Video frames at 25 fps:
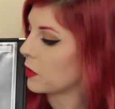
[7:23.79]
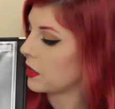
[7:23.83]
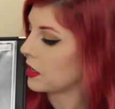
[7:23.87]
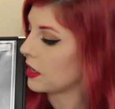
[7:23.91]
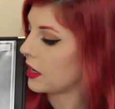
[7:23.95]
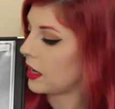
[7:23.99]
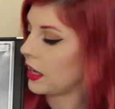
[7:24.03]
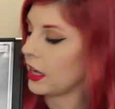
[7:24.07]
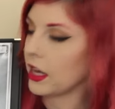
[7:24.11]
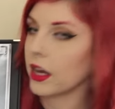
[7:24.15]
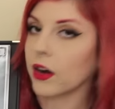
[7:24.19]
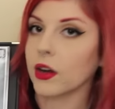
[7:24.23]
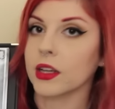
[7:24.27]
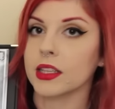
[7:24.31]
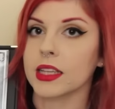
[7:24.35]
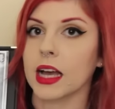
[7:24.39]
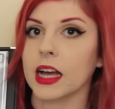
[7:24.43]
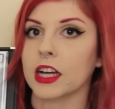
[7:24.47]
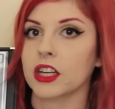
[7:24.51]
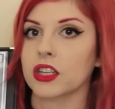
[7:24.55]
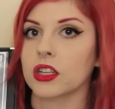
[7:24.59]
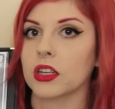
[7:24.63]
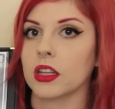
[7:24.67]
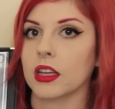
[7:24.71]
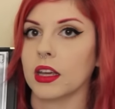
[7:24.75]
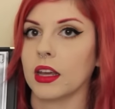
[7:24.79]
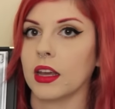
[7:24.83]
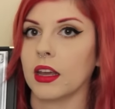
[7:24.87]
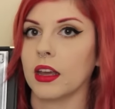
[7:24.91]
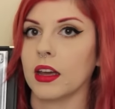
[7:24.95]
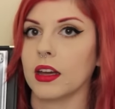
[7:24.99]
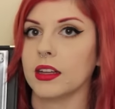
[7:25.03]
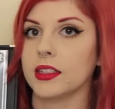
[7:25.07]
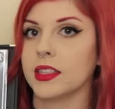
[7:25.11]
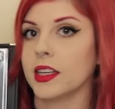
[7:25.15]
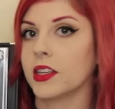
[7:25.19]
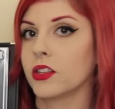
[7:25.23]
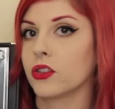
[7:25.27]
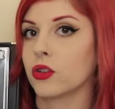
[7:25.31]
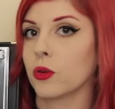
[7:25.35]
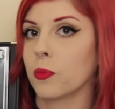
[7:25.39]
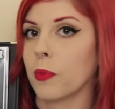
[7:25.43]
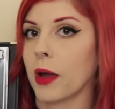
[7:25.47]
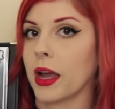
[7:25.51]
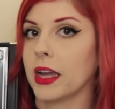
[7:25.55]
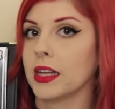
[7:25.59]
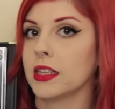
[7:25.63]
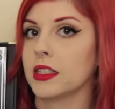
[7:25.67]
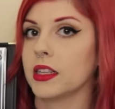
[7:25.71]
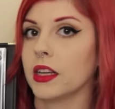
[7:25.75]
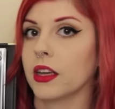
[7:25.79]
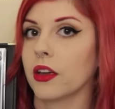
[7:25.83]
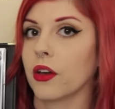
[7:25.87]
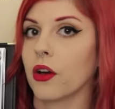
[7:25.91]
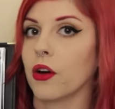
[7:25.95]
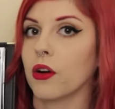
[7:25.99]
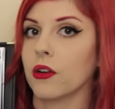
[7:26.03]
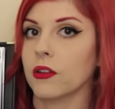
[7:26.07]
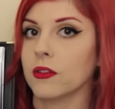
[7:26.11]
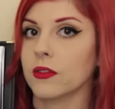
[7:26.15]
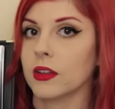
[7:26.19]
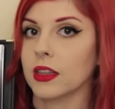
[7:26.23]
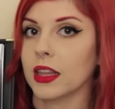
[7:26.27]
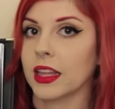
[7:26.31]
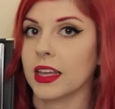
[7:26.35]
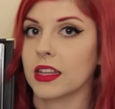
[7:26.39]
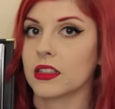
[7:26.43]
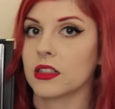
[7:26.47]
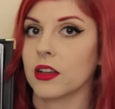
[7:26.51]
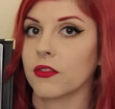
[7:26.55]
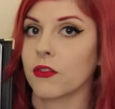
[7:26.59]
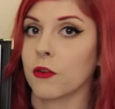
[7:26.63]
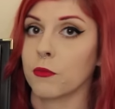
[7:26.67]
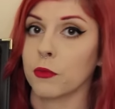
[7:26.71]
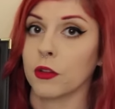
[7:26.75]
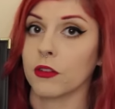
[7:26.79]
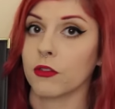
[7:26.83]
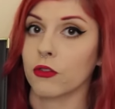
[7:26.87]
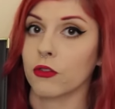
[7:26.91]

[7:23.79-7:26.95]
one here is actually a digital painting of Lisa from